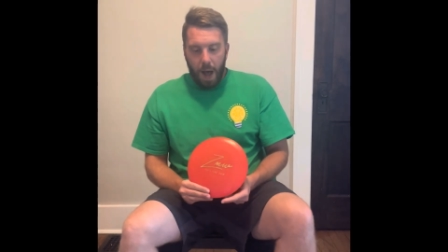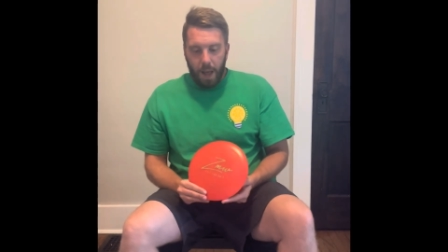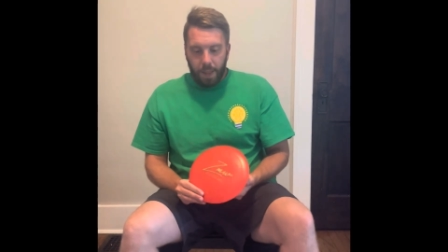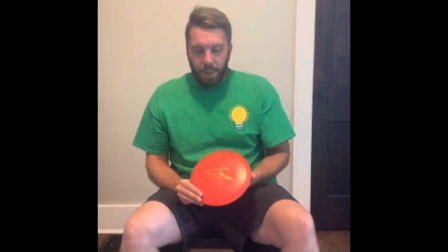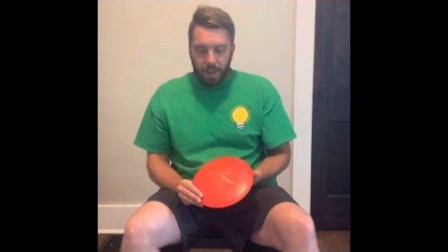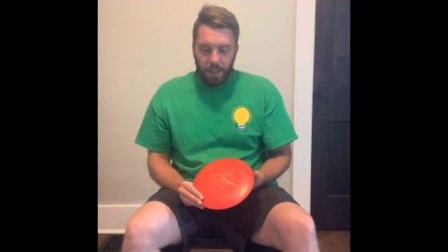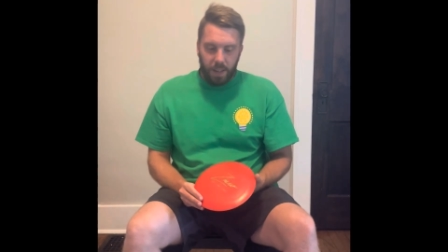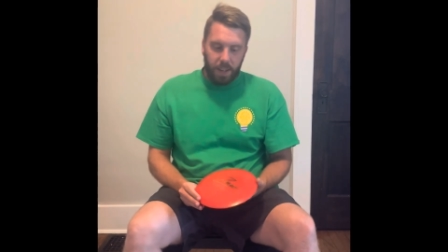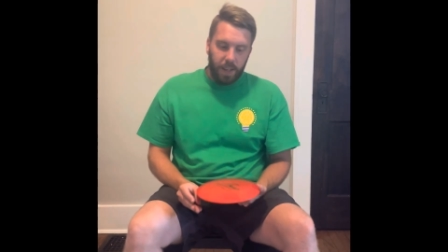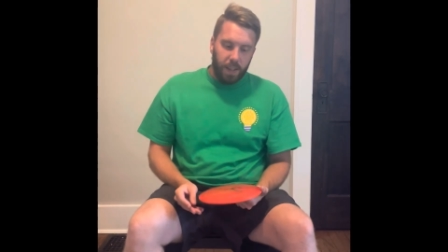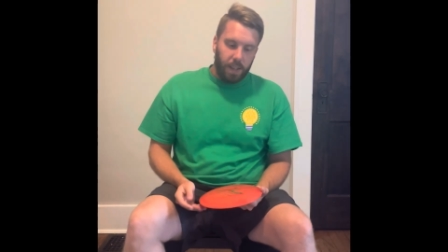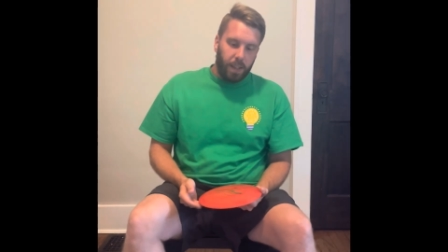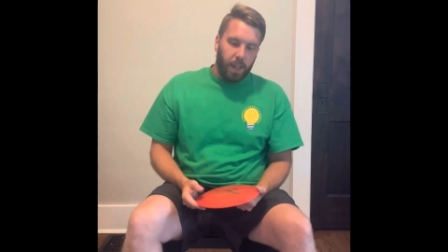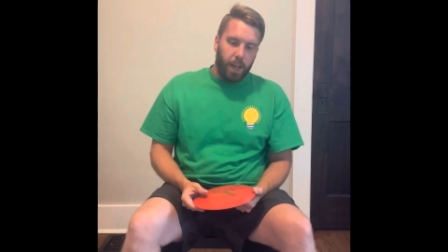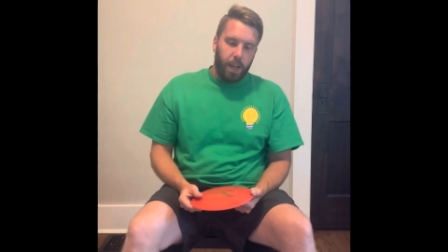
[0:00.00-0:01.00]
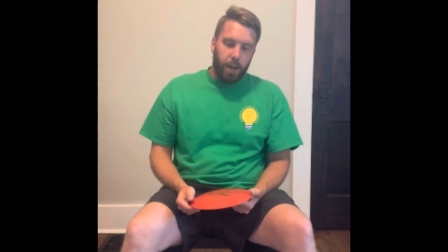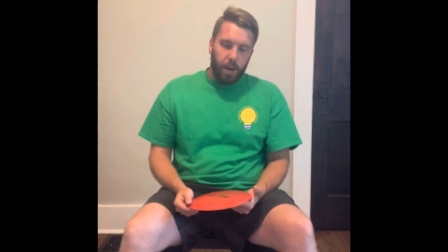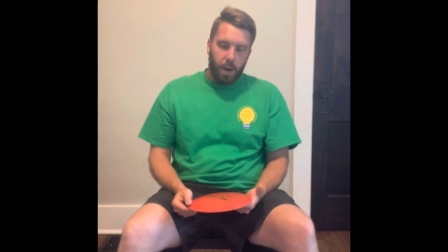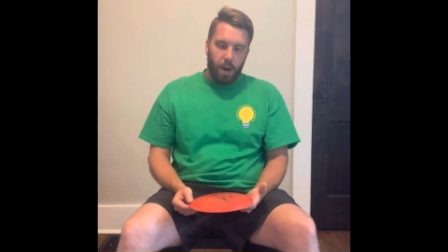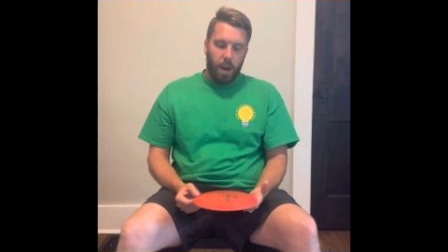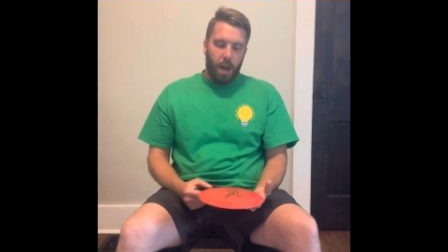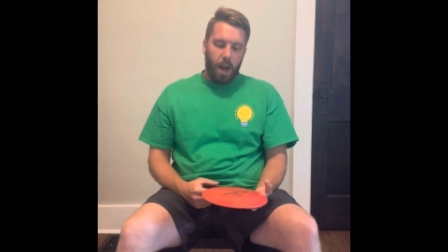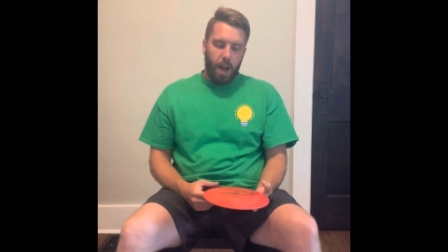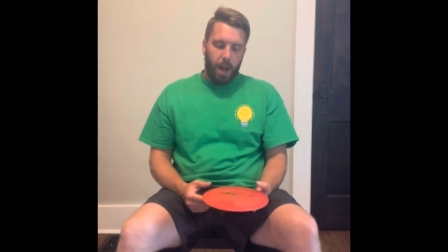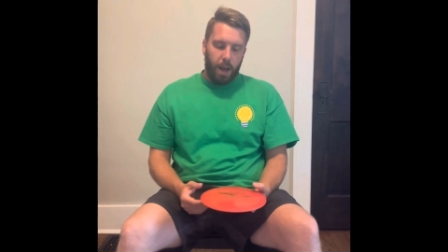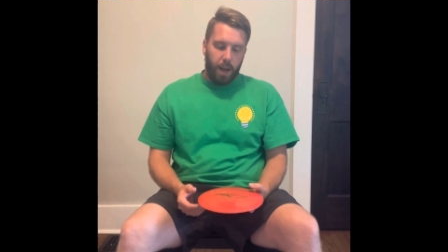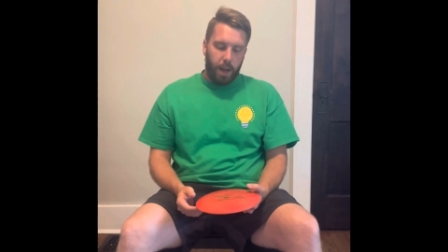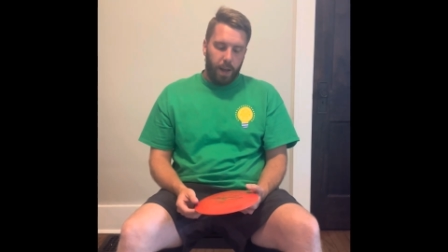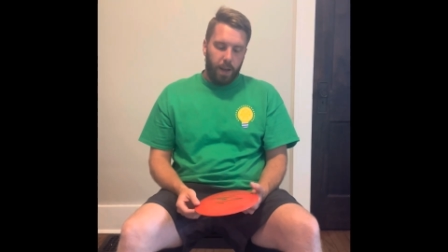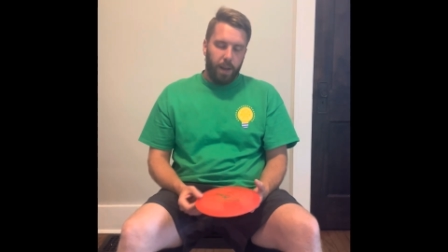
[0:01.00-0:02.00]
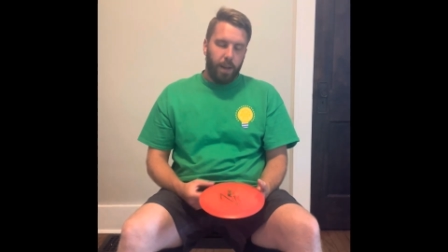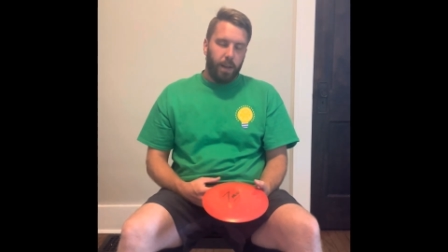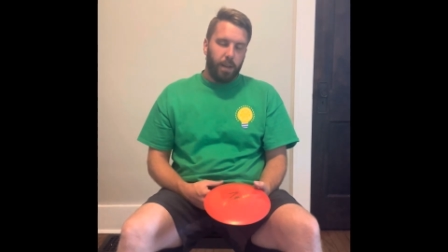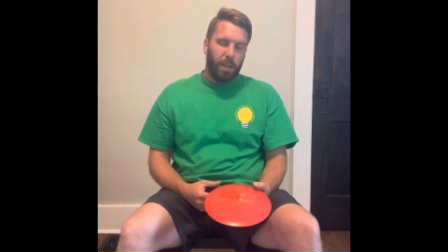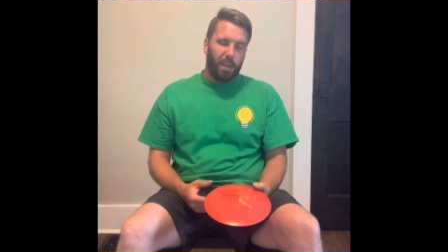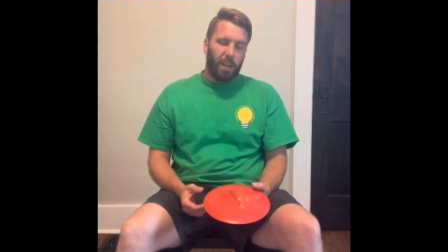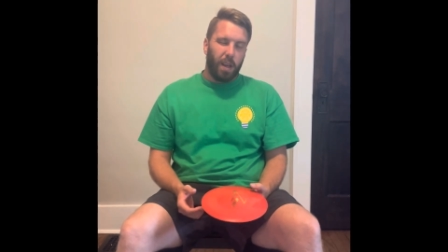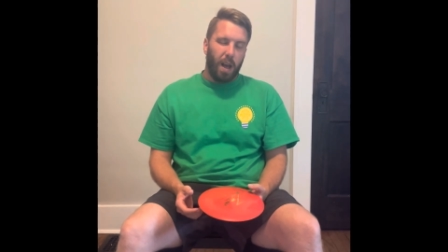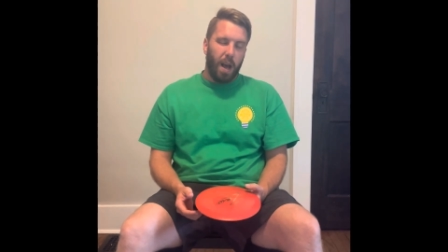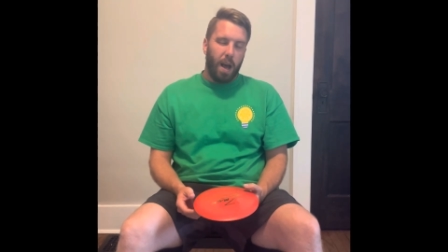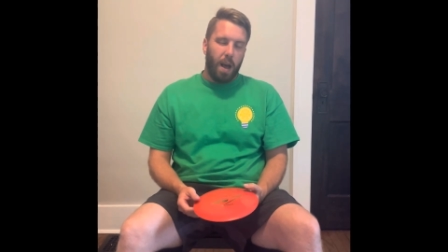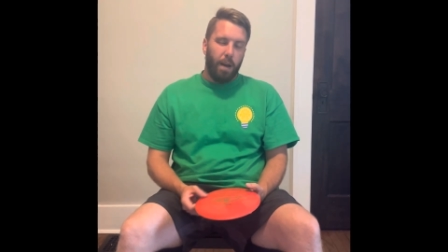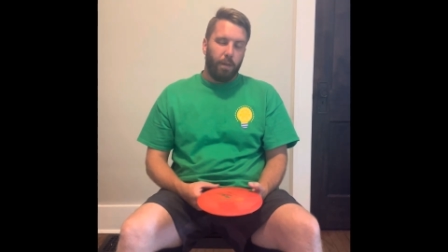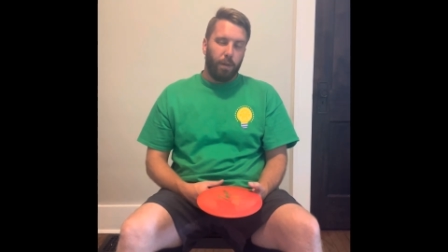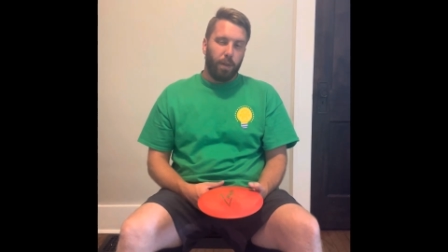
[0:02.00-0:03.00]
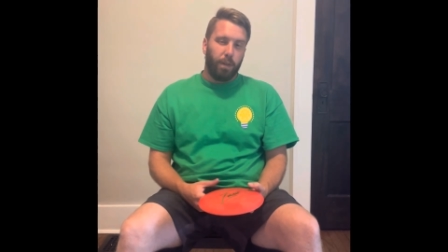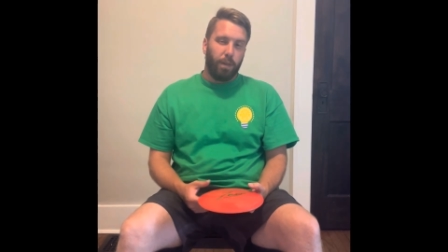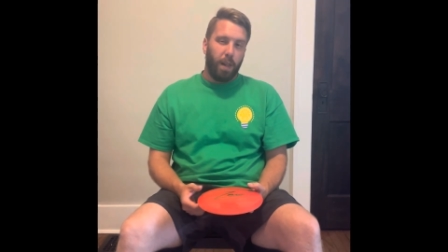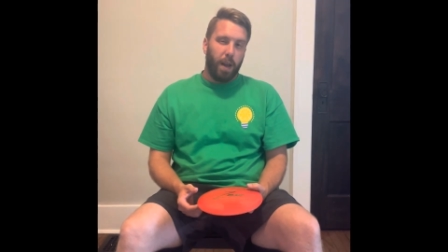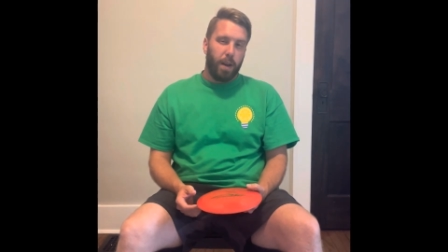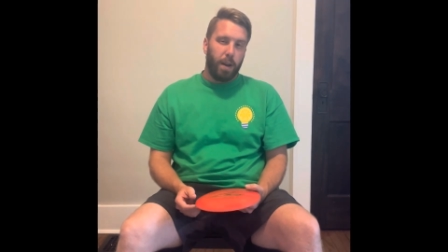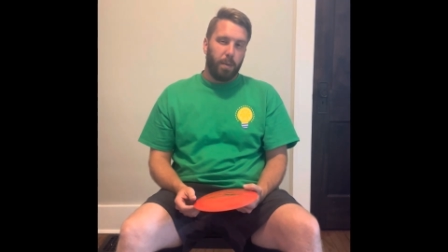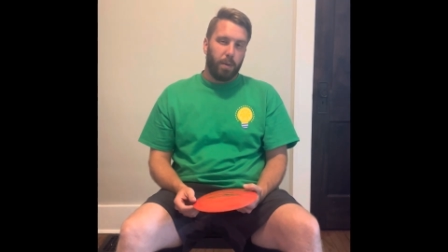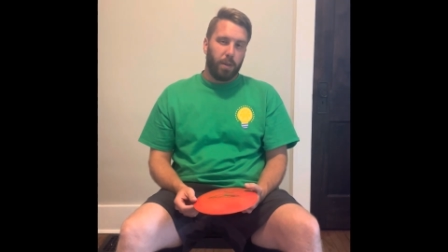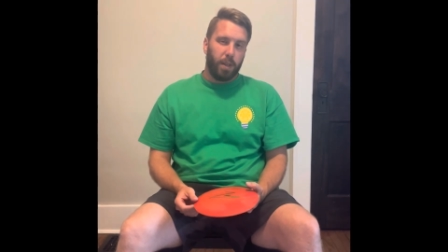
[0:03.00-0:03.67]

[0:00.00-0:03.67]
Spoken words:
this disc here is for the flight numbers.